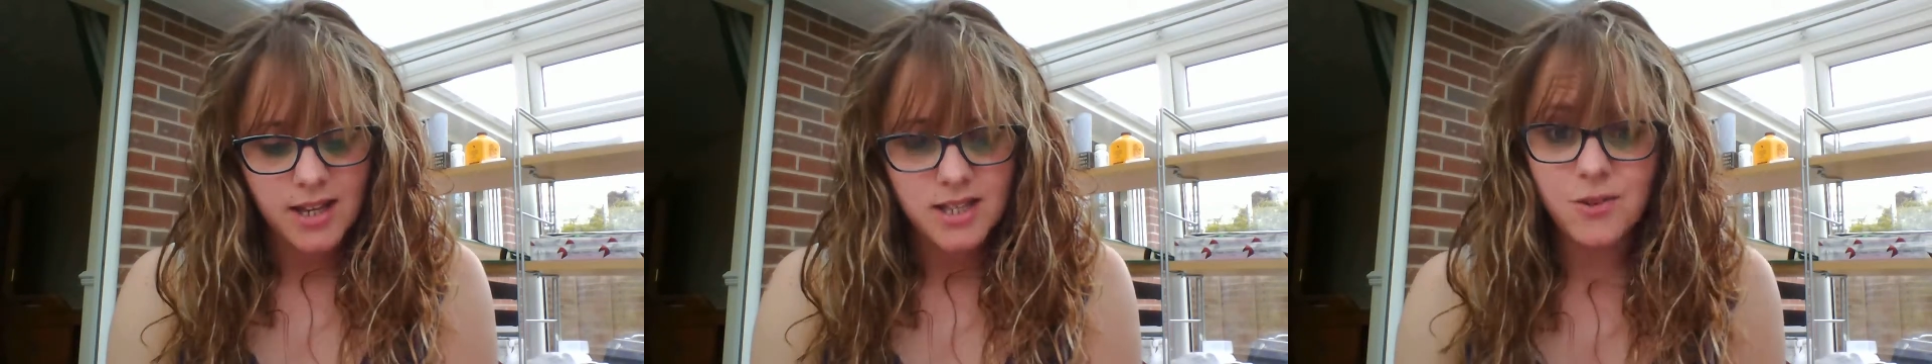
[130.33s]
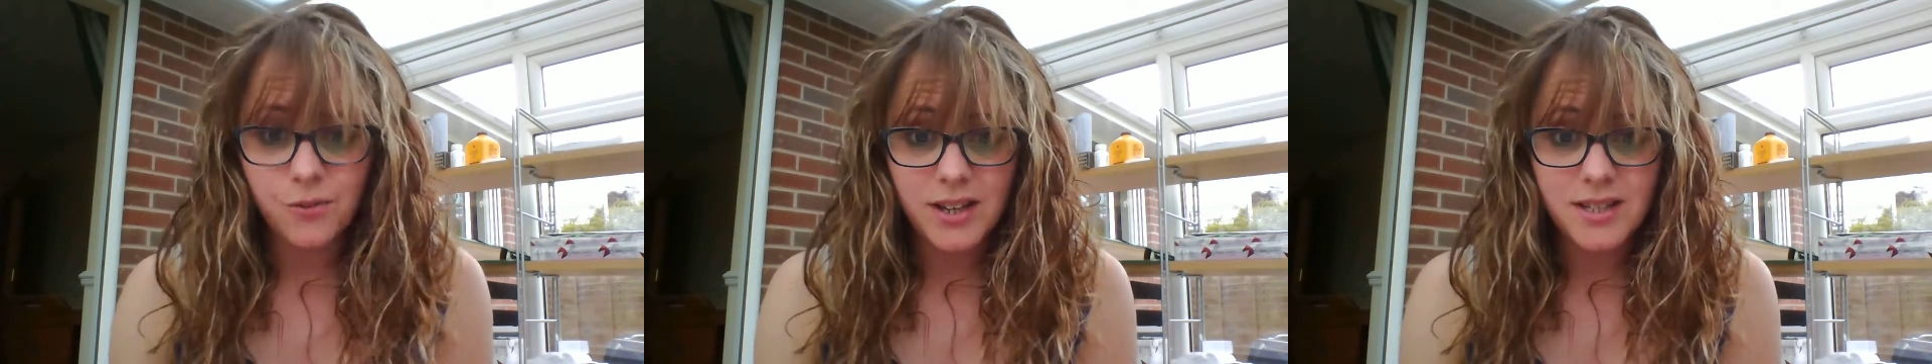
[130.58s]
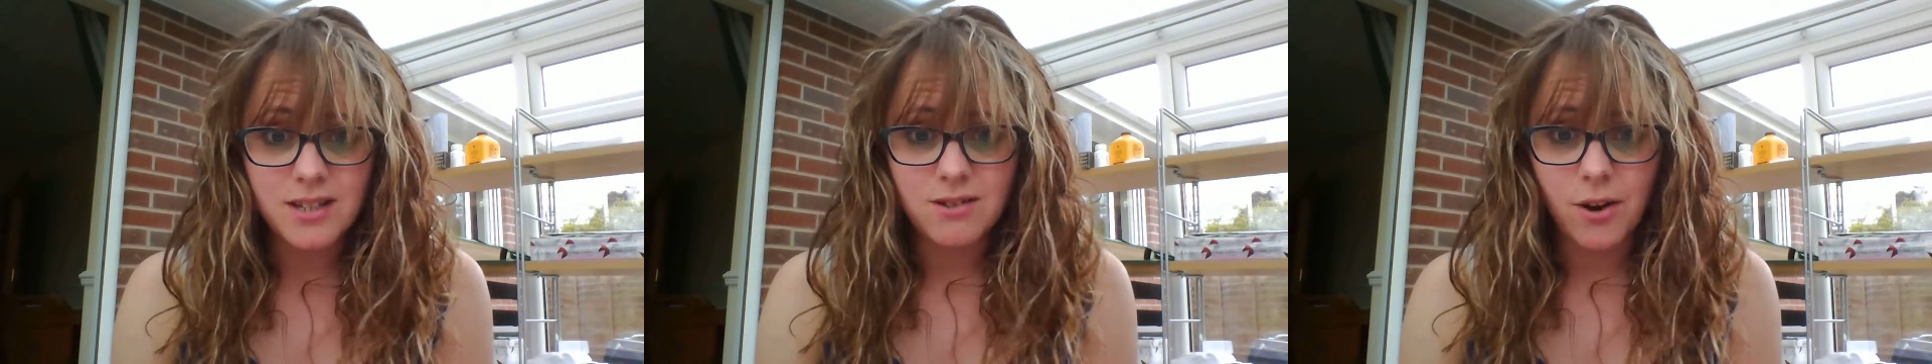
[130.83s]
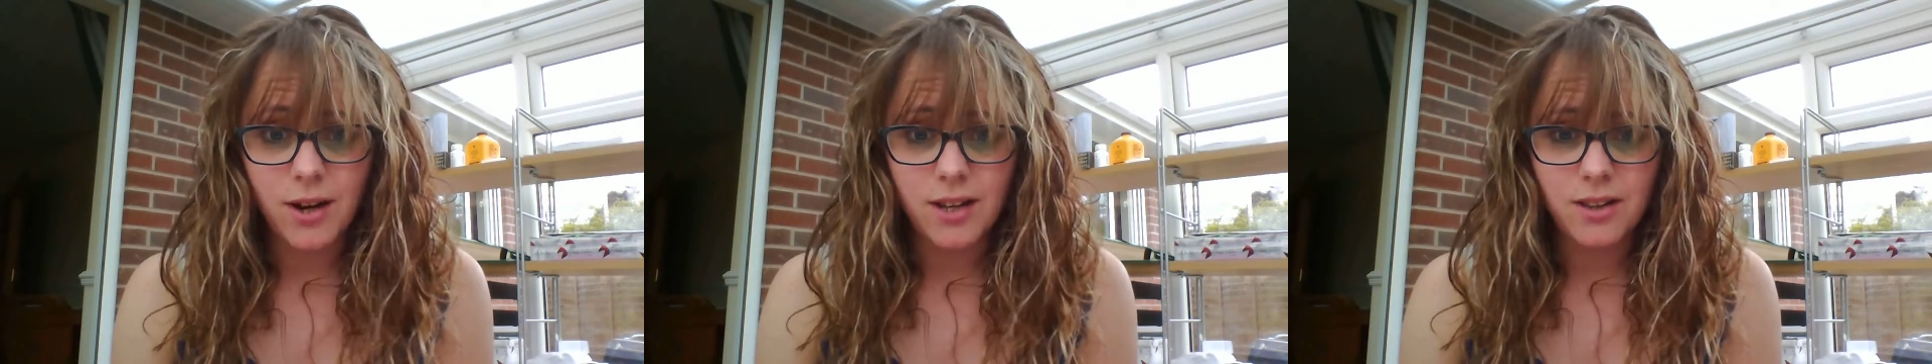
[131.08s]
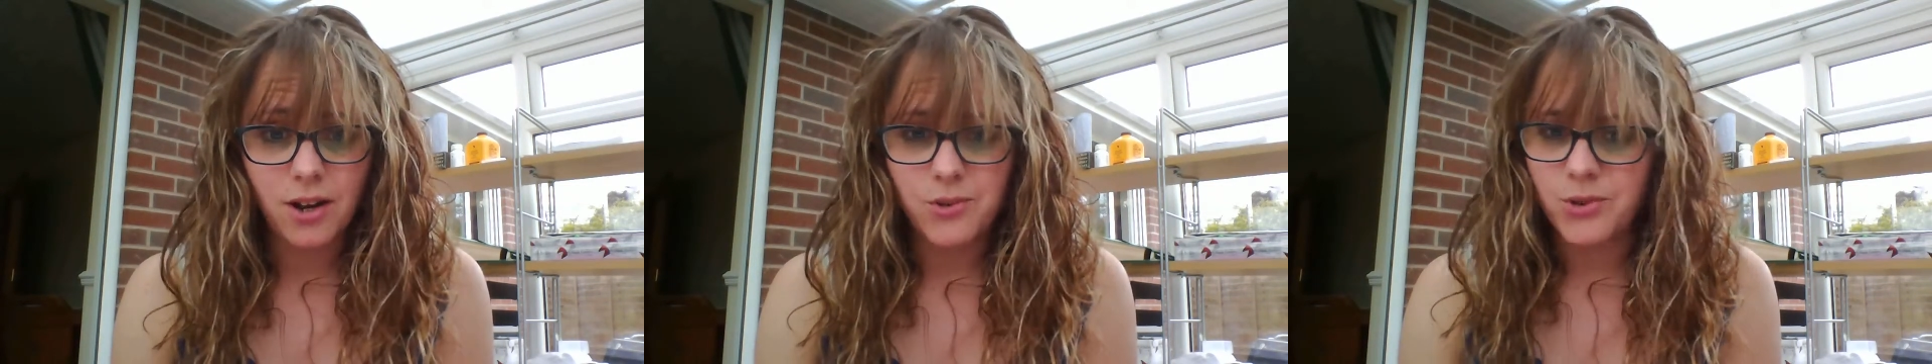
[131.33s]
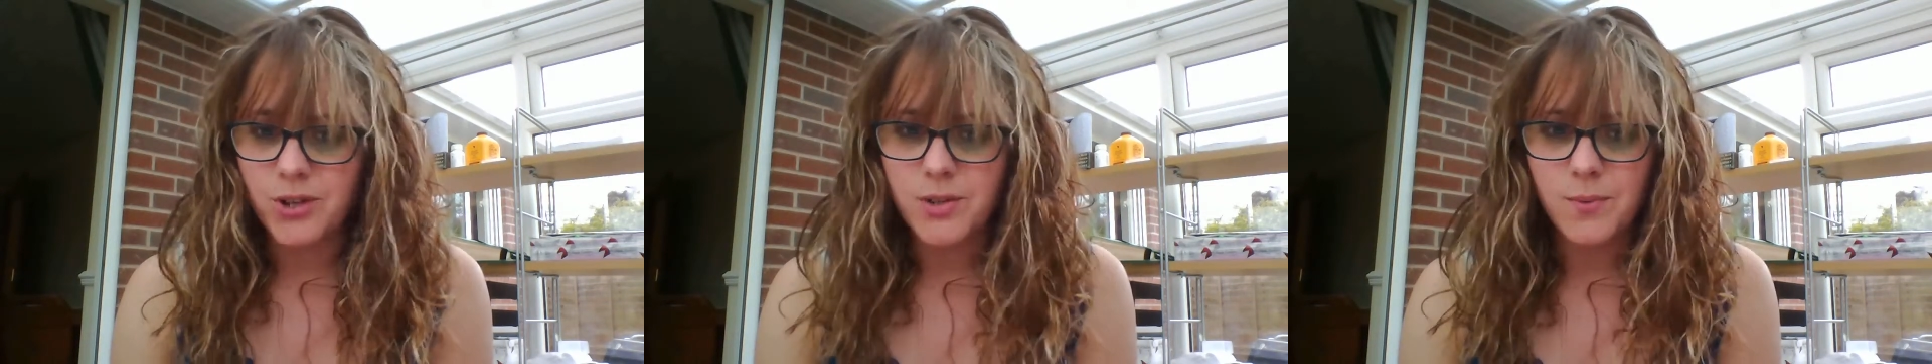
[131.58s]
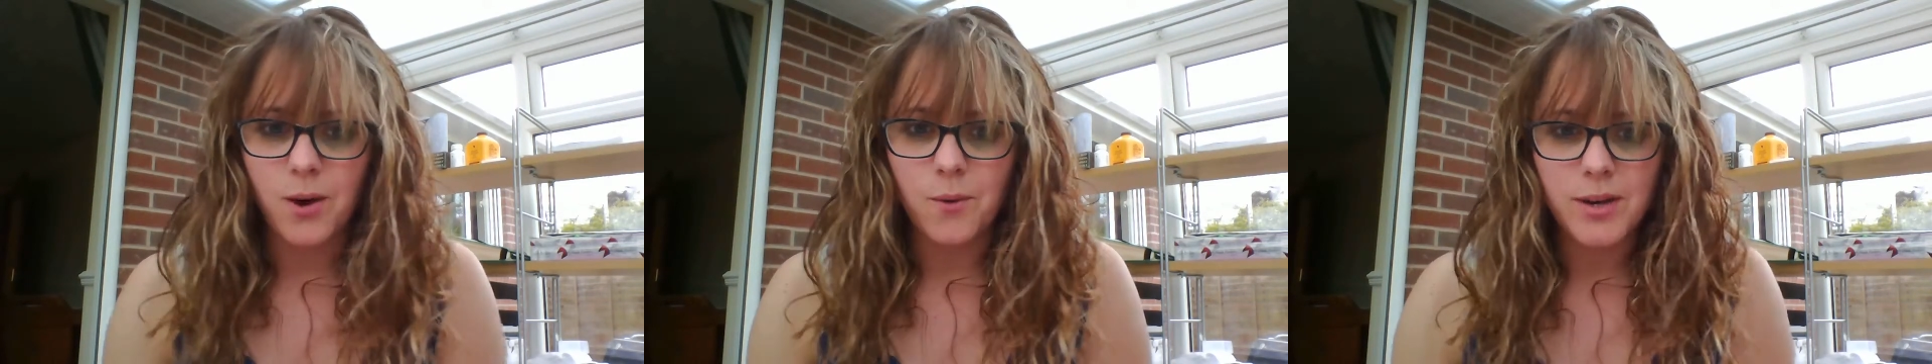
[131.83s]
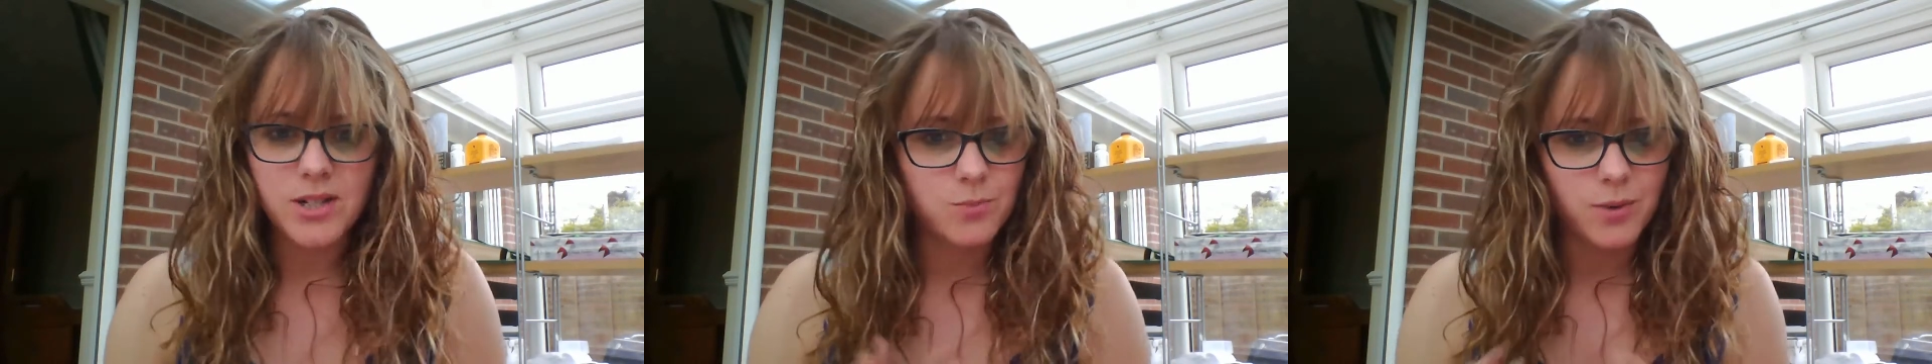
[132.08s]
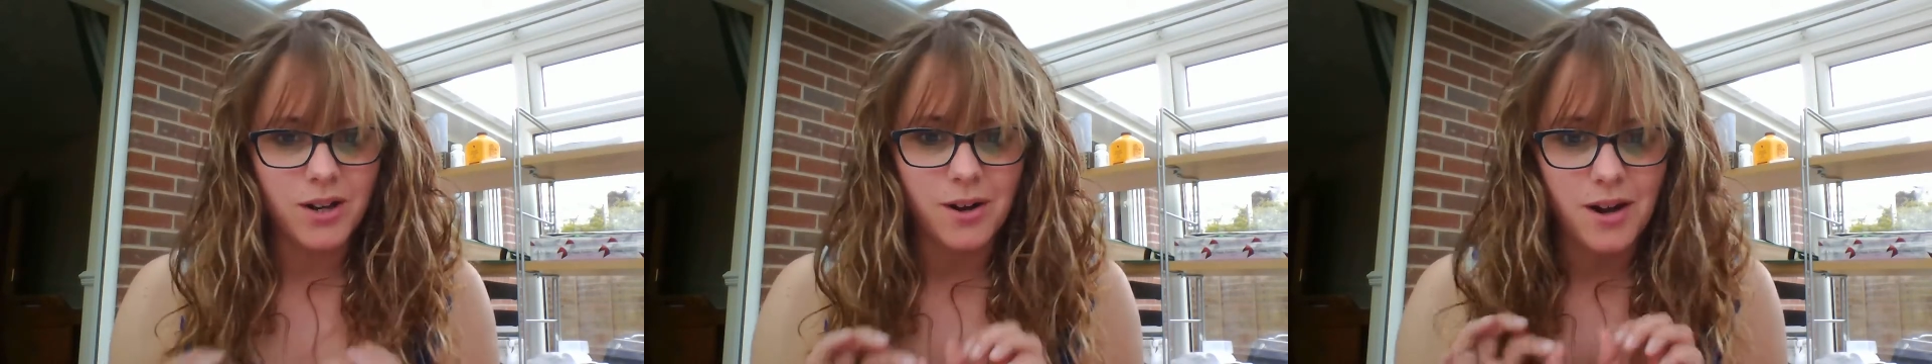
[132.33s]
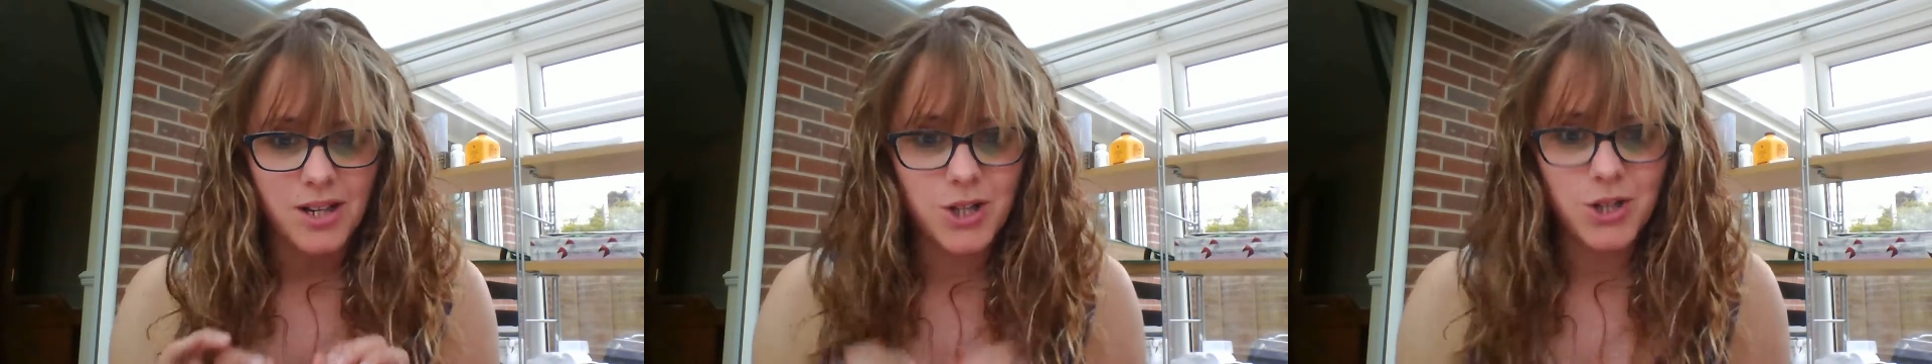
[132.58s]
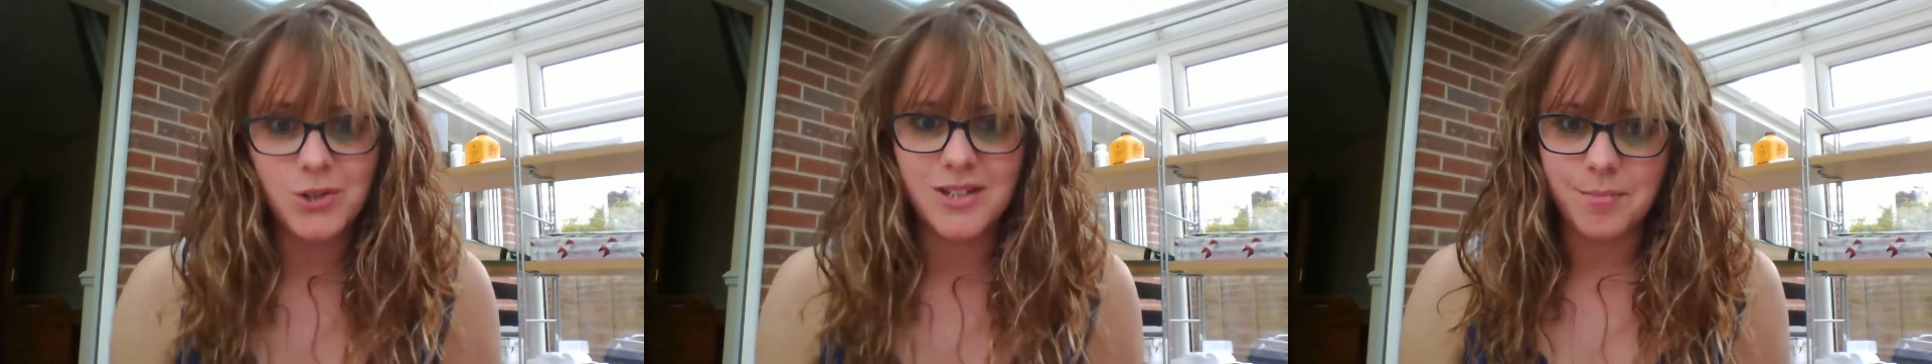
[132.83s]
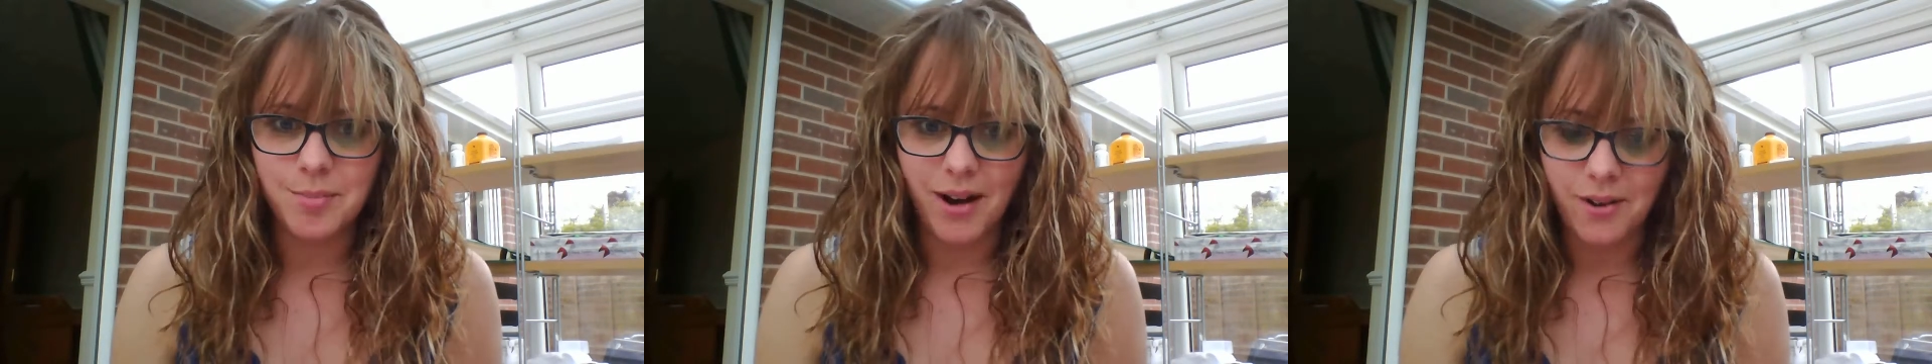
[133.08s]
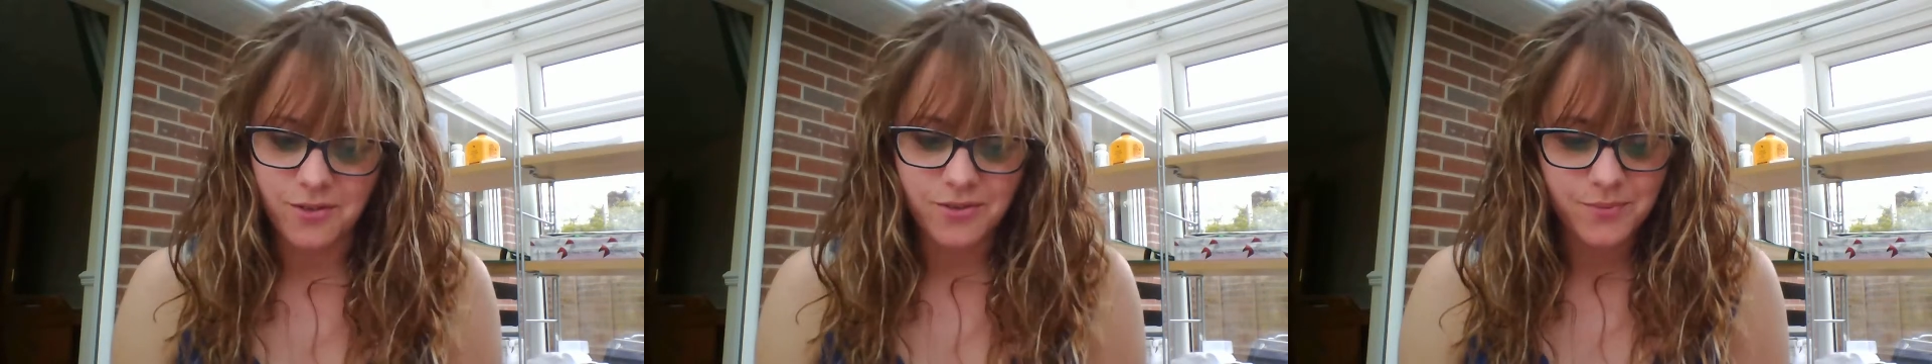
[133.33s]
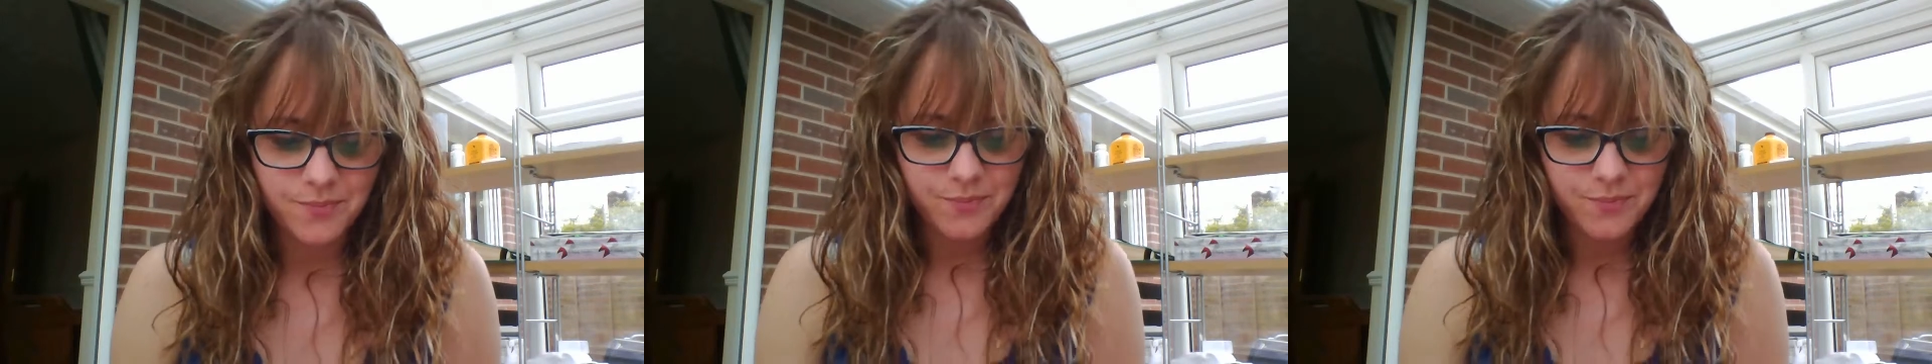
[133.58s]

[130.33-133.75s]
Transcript: It's the fastest growing in the country as well, which we are hugely proud of.